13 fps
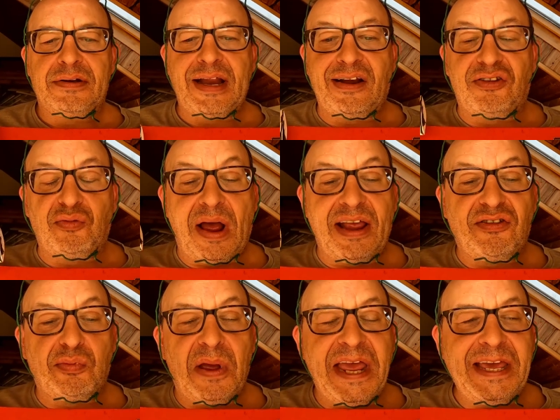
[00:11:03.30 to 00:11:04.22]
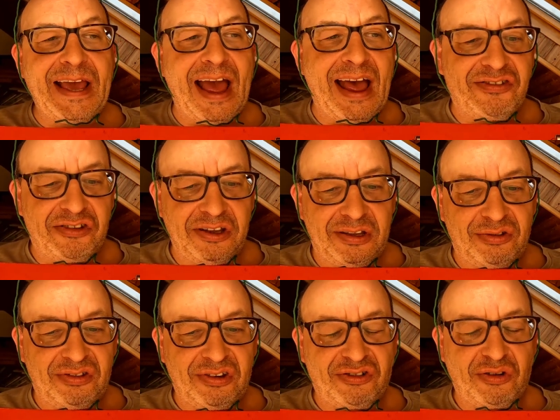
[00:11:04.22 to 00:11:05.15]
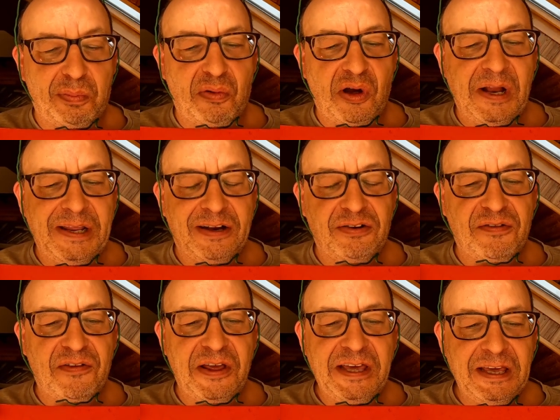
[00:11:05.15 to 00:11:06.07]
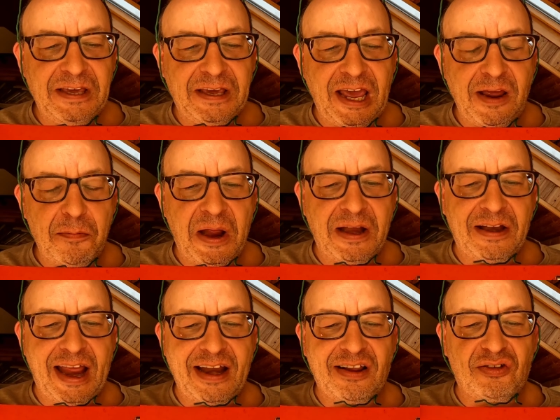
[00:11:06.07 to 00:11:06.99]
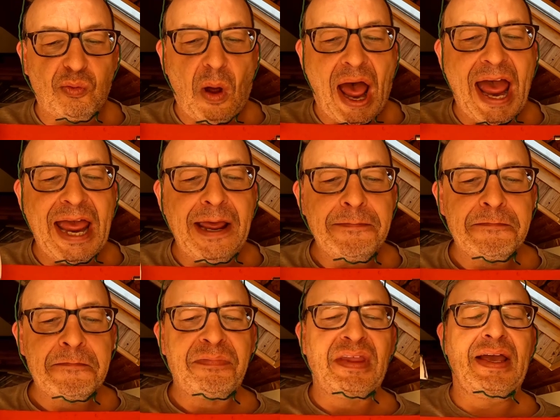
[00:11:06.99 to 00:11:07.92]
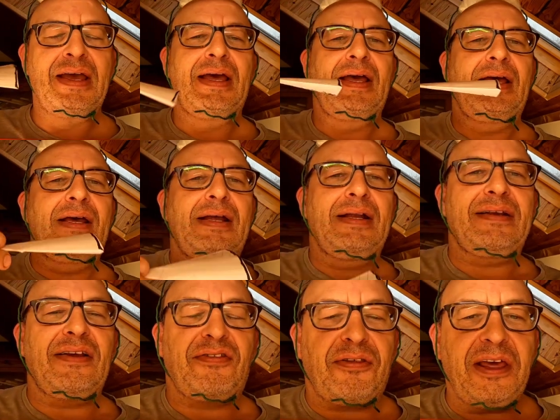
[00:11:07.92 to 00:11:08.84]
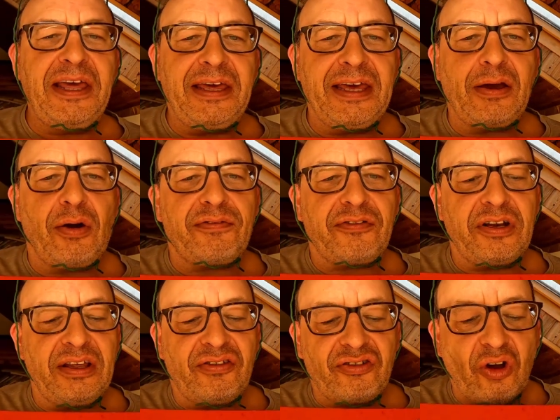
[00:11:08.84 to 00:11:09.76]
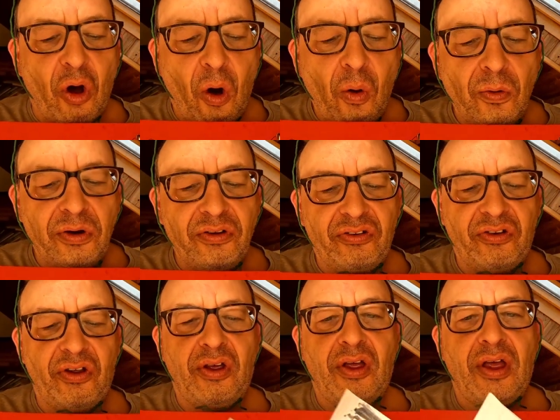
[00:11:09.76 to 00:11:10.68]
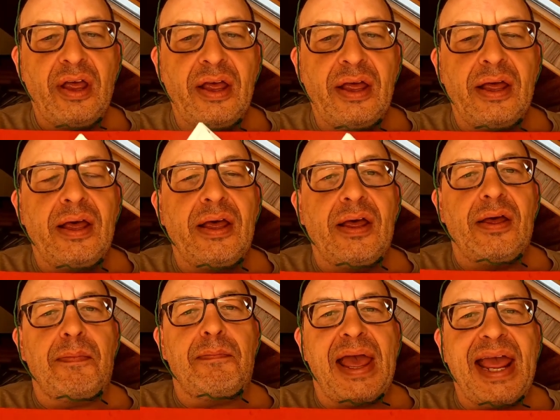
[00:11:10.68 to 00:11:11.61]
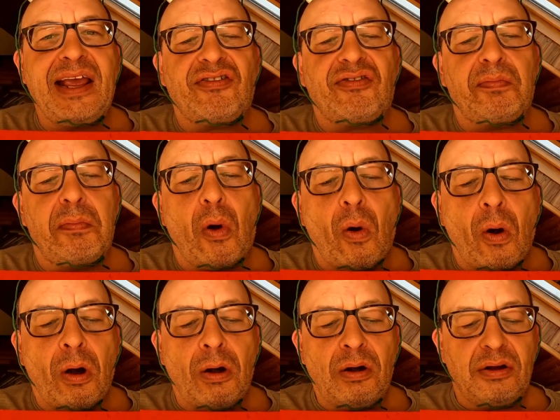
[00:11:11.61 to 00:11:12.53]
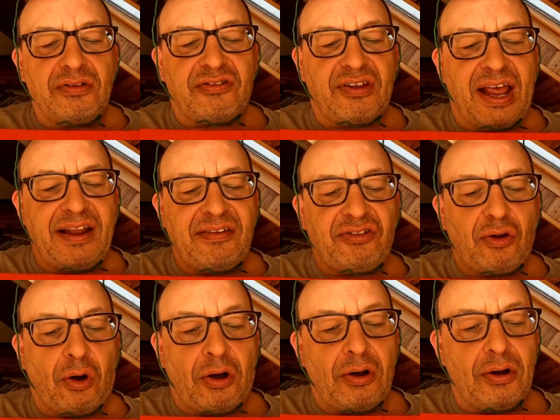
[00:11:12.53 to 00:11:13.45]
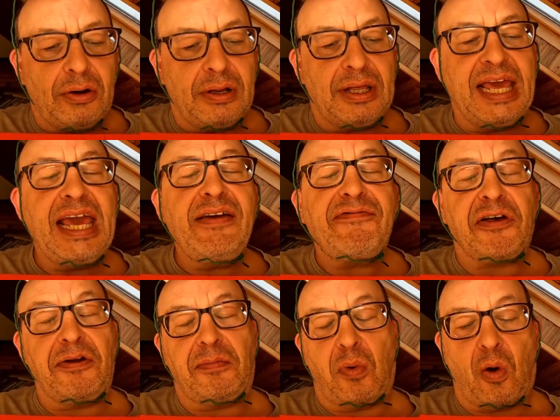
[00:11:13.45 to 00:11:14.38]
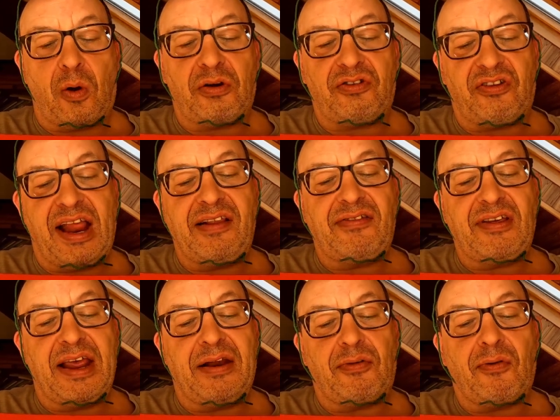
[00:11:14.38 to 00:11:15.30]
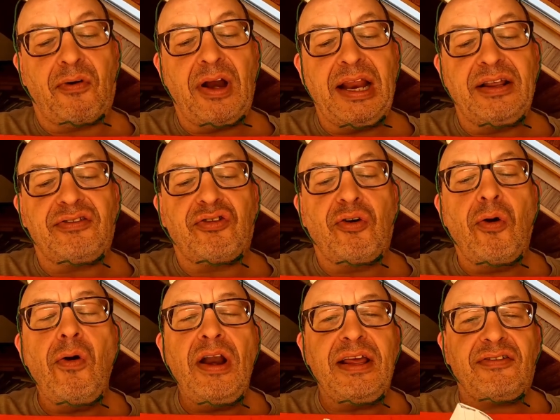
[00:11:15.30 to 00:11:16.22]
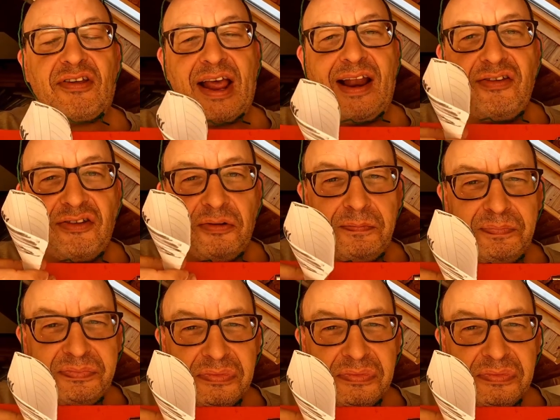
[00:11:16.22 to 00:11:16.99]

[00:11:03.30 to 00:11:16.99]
That is why Speycasting is such a brilliant thinking game, and that is why the thinking of these cones makes more sense, or even more sense, and really truly sense,